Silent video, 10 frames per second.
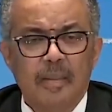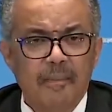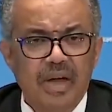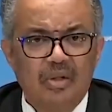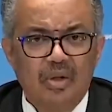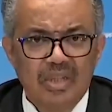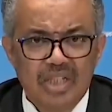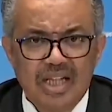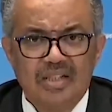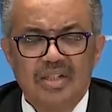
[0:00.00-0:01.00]
met on
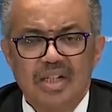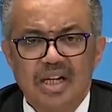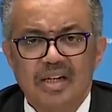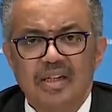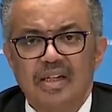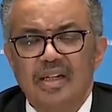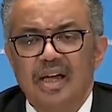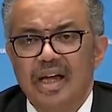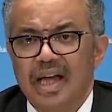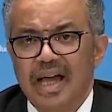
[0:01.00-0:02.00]
Saturday
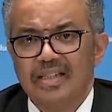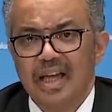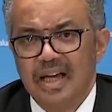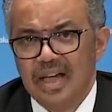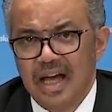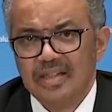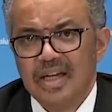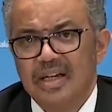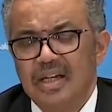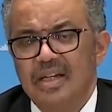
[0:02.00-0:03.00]
and has
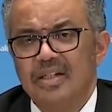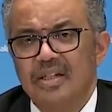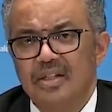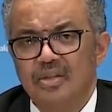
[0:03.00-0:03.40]
agreed